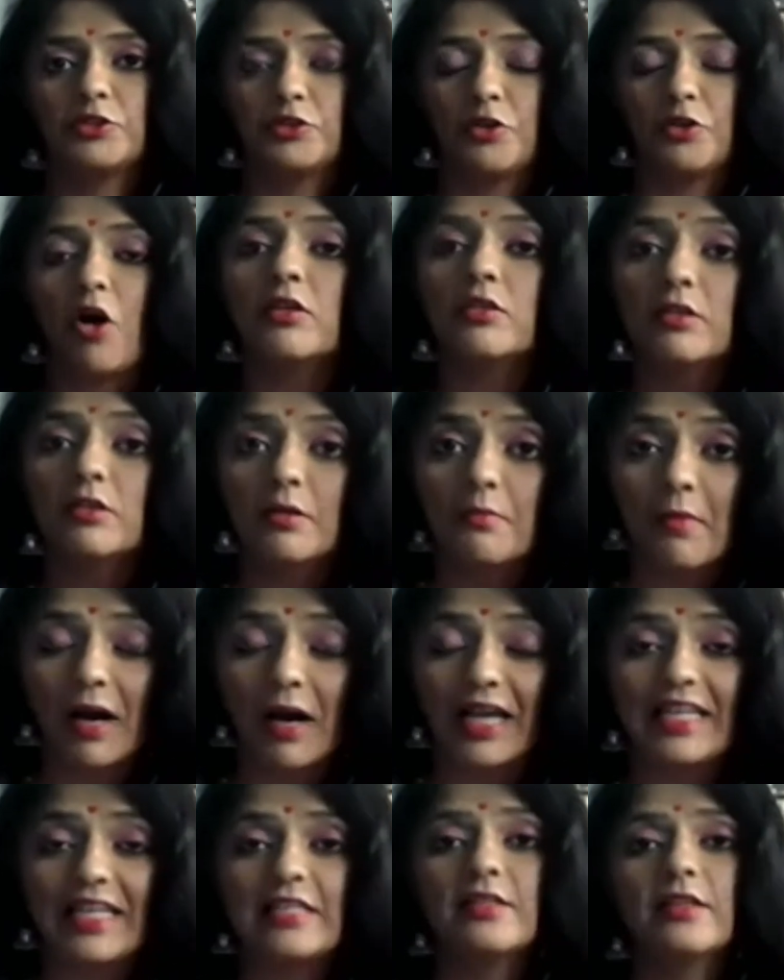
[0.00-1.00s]
strong
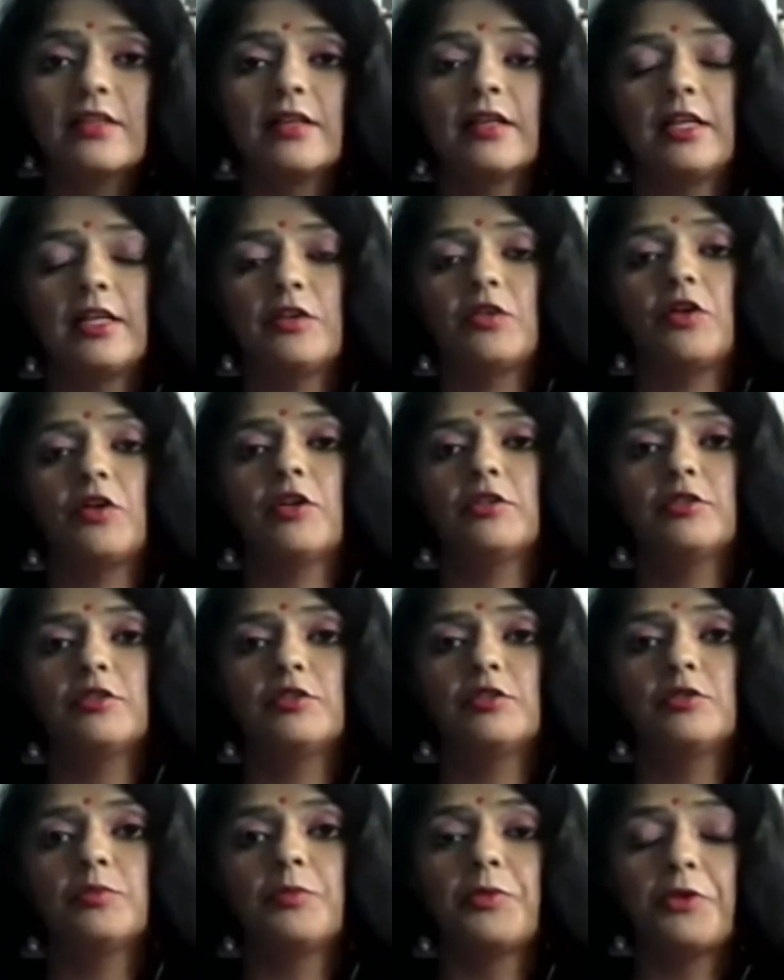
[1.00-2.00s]
mind, in
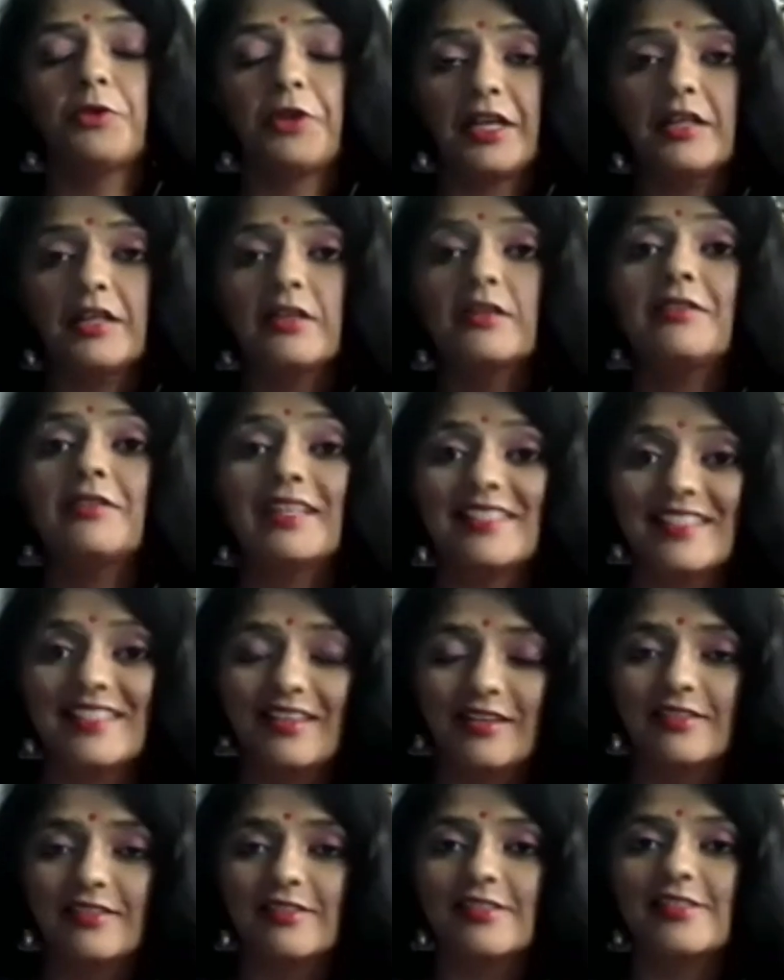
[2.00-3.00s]
order to bring
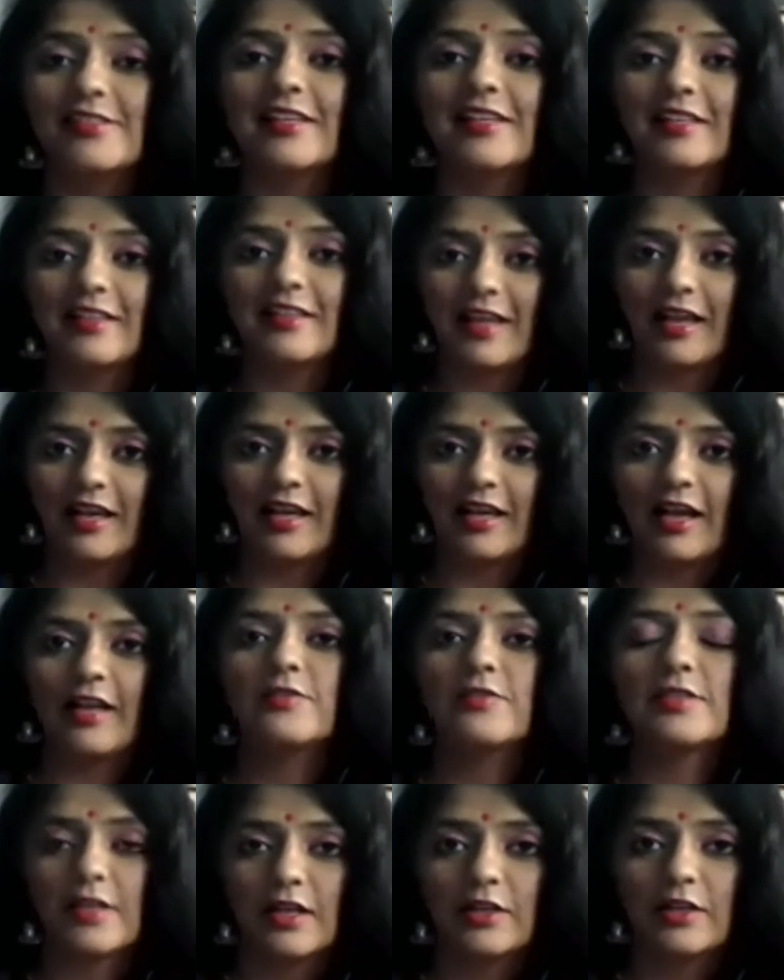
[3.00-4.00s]
resilience in their
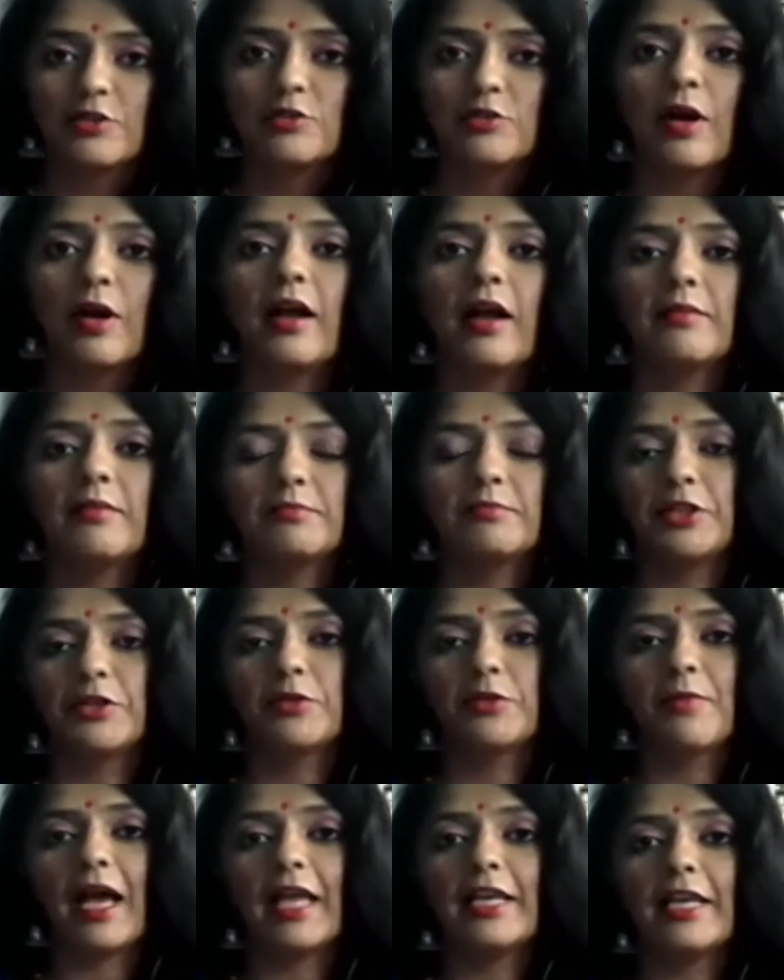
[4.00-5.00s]
life to
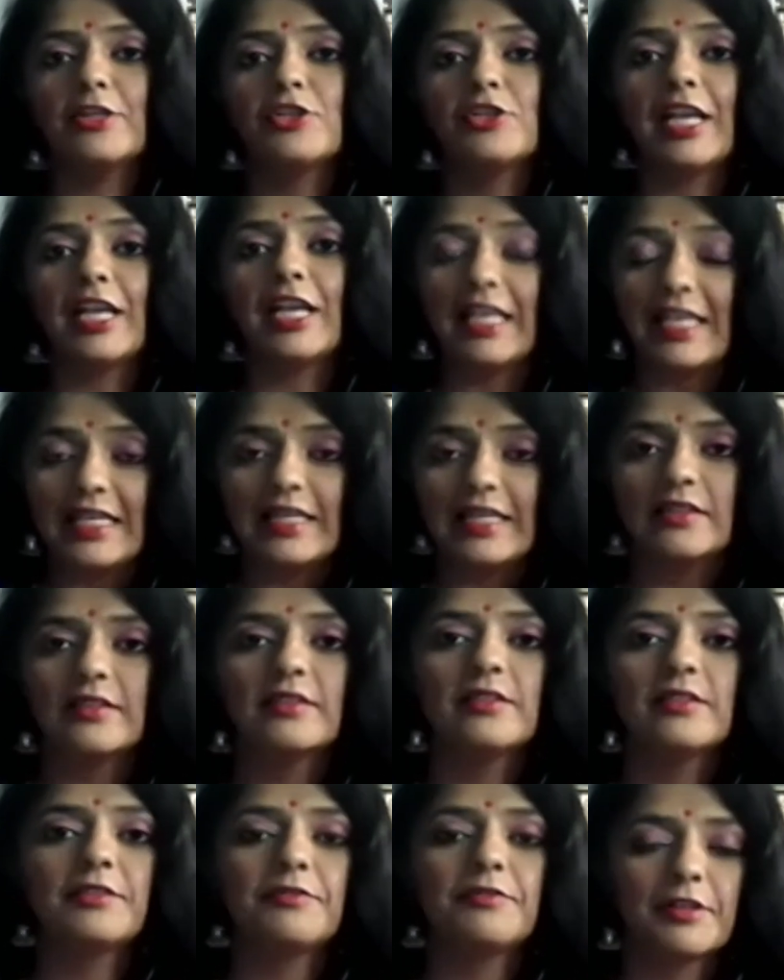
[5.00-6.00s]
manage
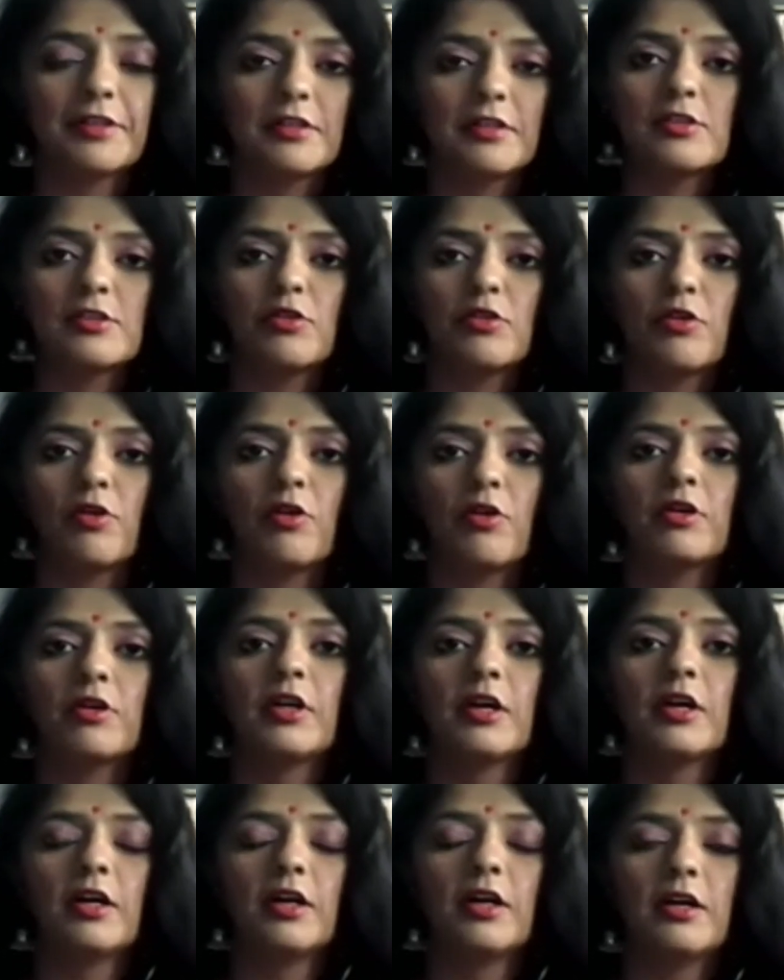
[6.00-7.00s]
any other difficult
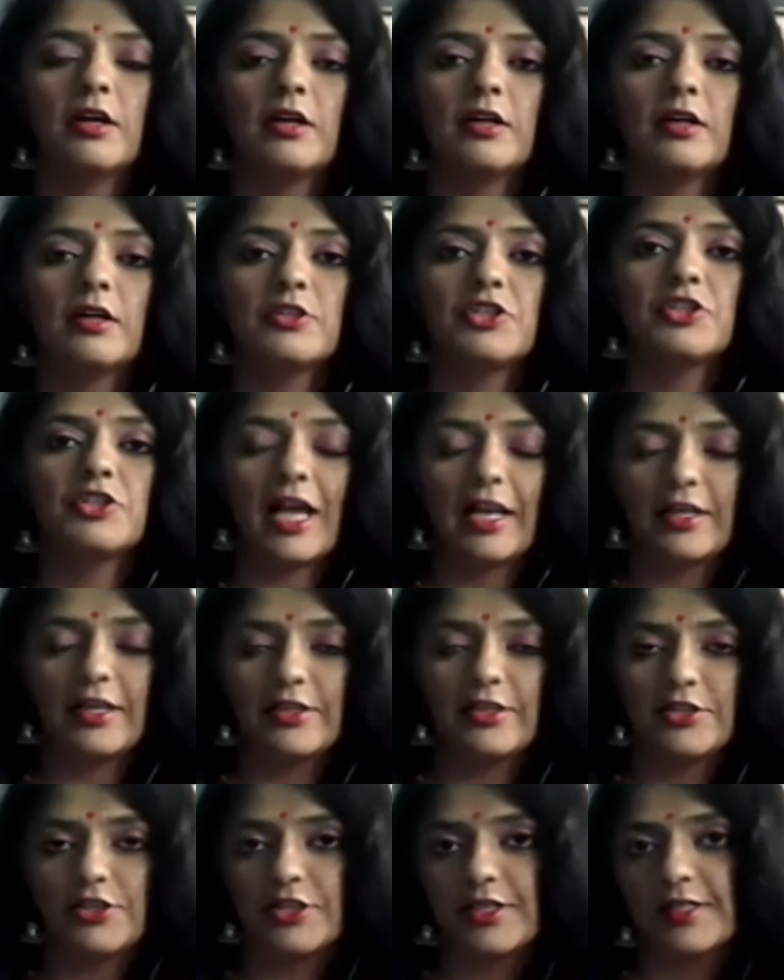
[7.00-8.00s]
or
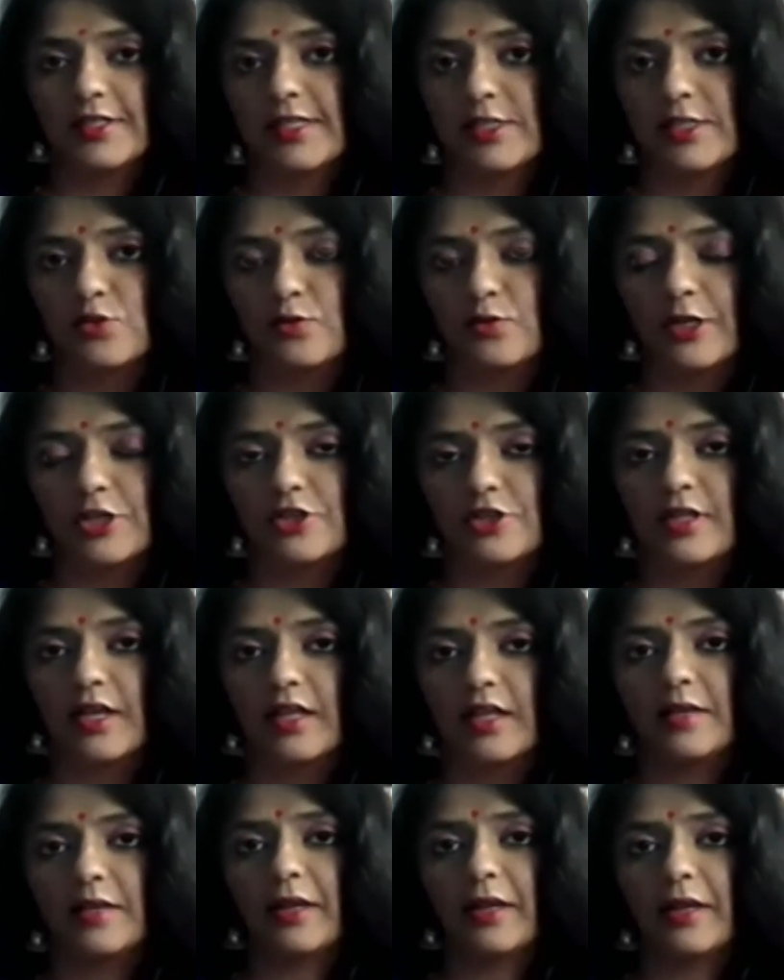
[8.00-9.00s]
challenging situation
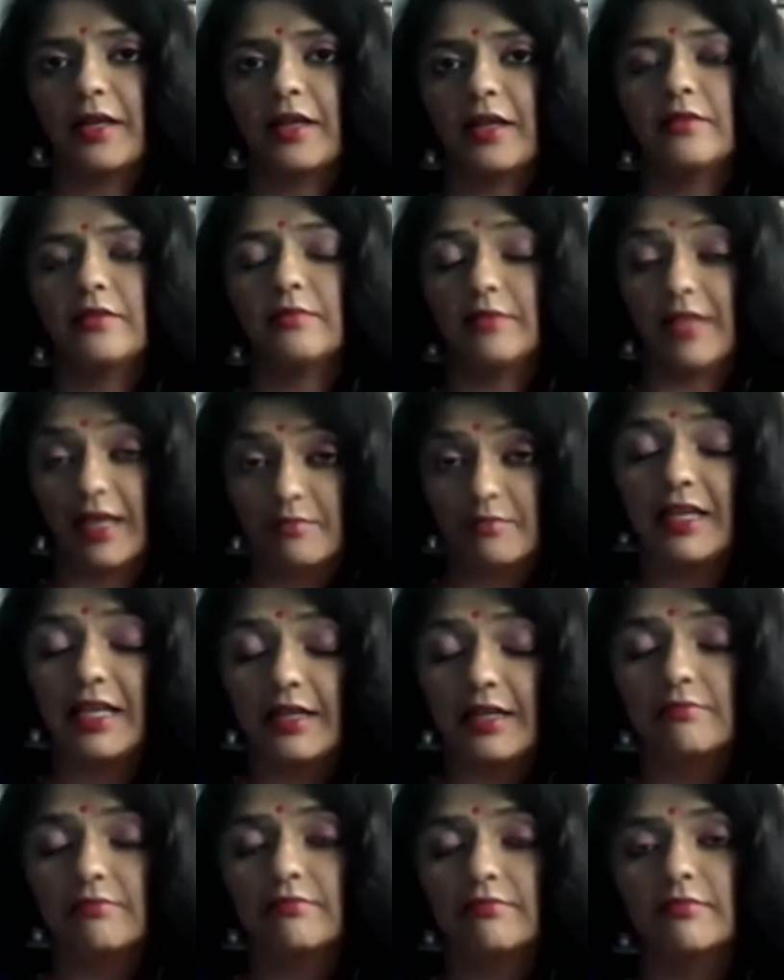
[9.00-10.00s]
that they
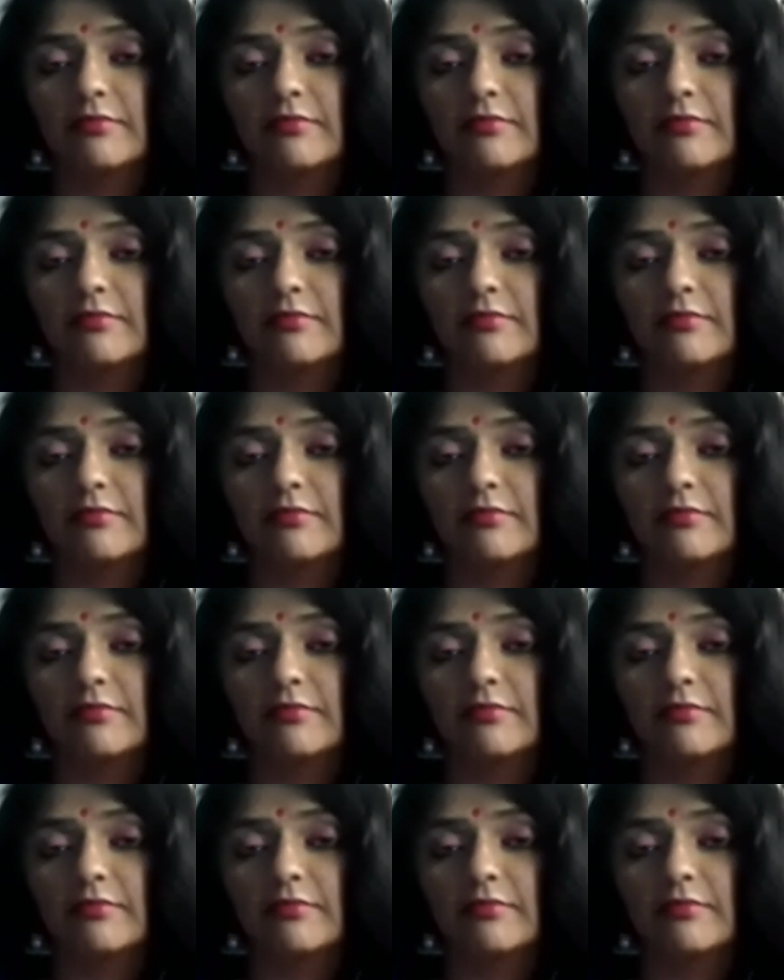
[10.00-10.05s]
may